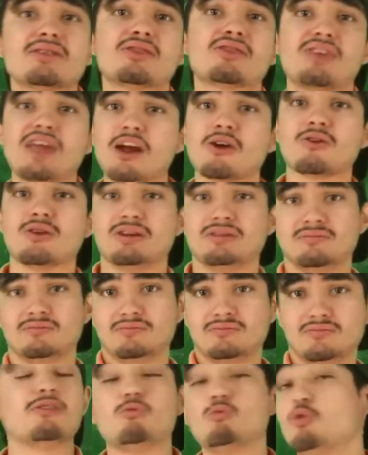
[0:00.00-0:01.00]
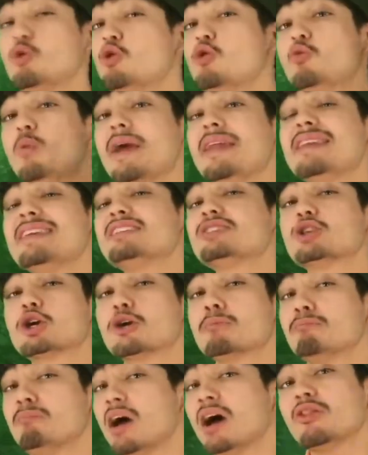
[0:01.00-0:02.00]
Theron, who witnessed
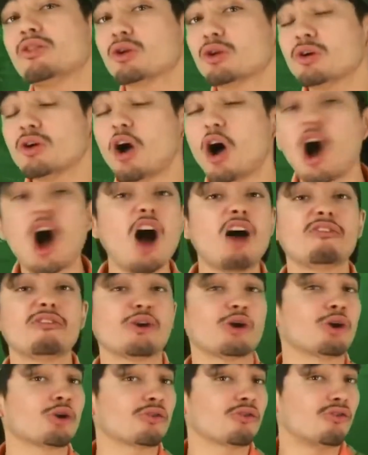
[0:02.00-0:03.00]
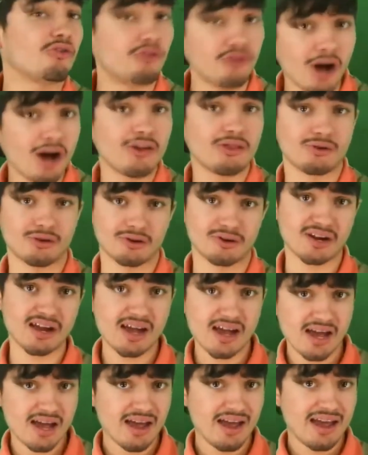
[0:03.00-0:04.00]
her mother off her father.
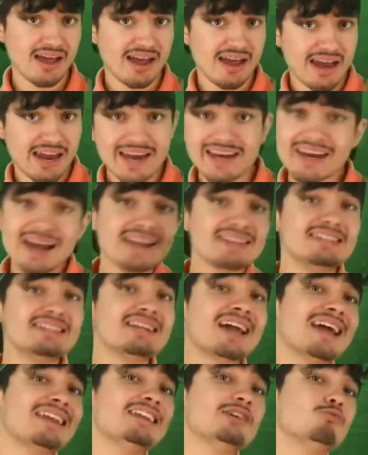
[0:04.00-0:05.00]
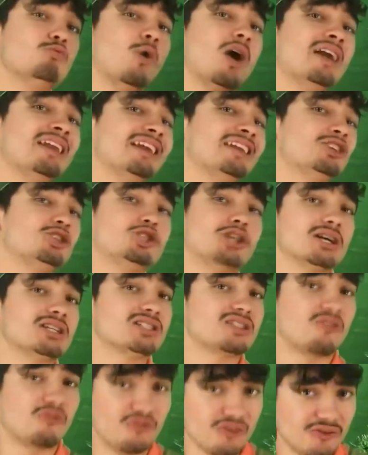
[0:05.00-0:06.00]
In 1991, at
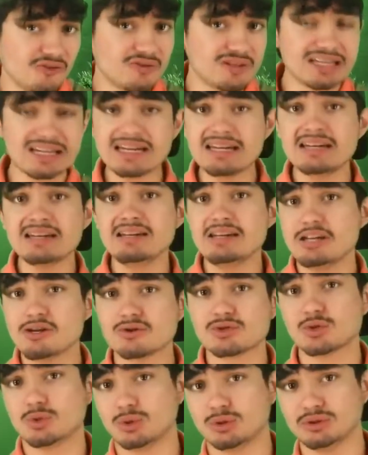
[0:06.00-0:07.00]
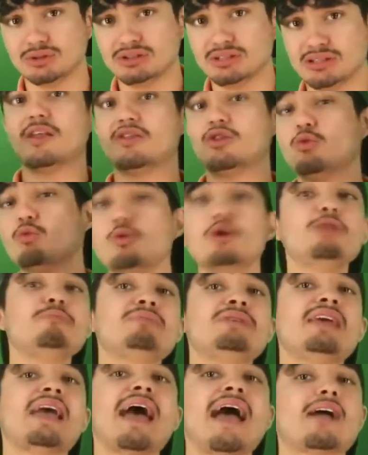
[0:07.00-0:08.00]
just 15 years old, the would-be